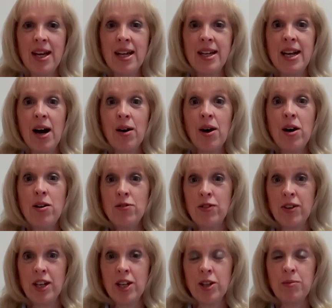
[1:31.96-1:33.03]
Now,
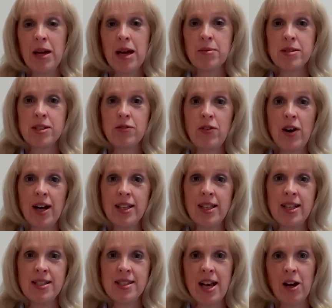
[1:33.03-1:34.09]
hopefully you'll be able to find
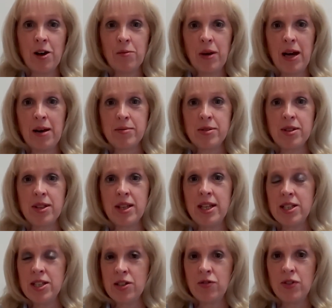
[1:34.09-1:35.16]
these out, perhaps in the
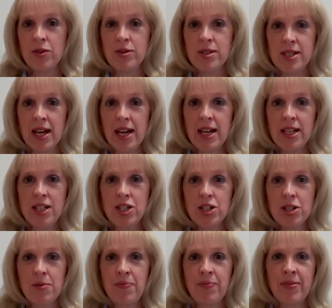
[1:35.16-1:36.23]
interview stage.
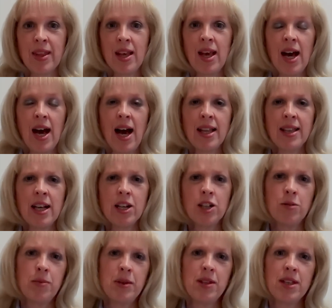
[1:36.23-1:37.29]
And that
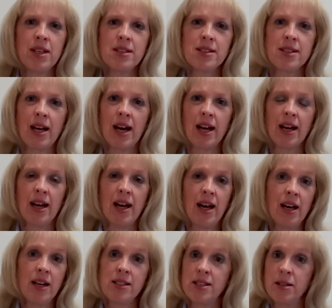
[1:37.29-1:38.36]
could be things like
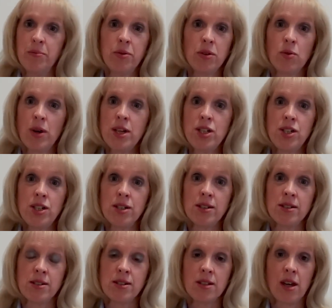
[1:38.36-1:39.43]
simple
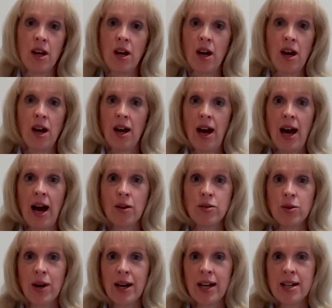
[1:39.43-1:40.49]
questions. How
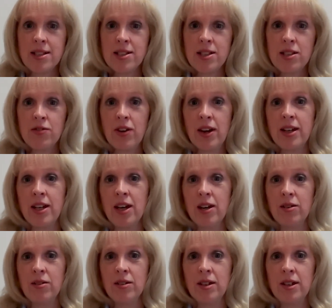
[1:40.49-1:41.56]
do I get to the
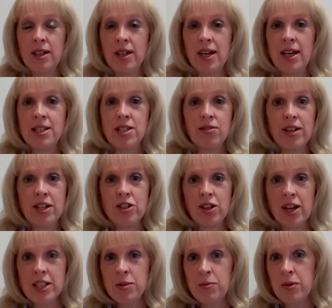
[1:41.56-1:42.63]
venue? Is there any
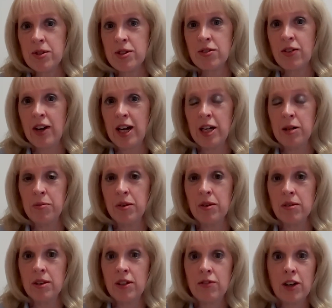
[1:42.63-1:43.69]
transport
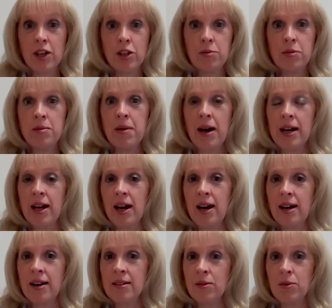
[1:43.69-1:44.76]
available? If I come in my
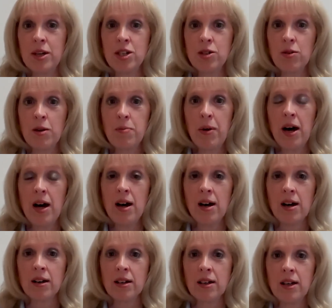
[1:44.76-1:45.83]
car, where do I
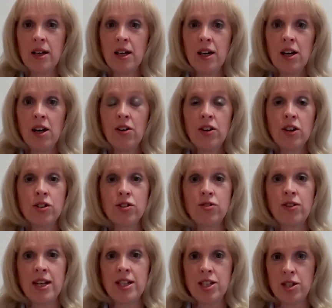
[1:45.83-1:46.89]
park? Or it could
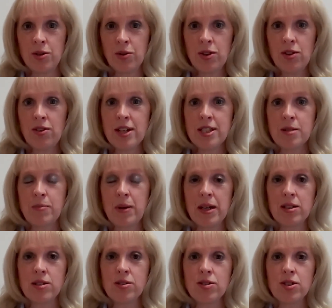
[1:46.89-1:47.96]
range to other
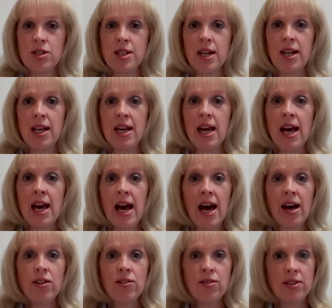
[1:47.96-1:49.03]
aspects such as any
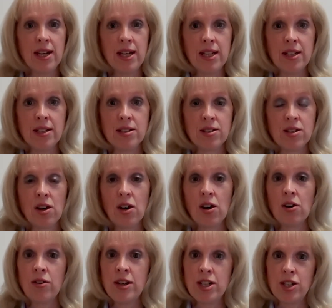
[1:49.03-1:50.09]
health needs
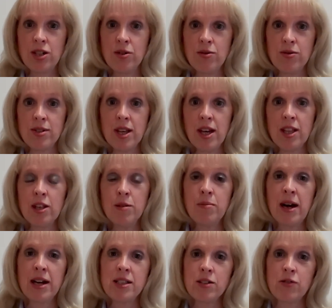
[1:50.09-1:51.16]
or issues that
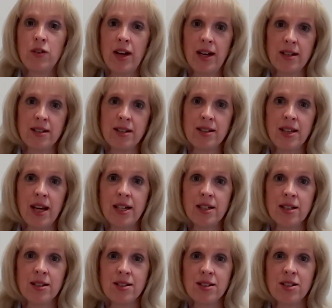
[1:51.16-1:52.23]
might affect
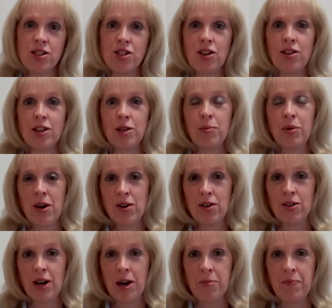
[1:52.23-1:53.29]
attendance during the
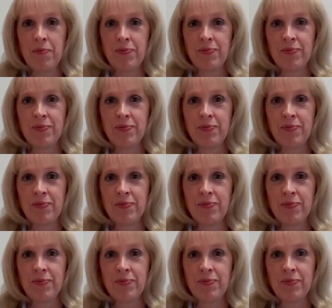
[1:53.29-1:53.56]
programme.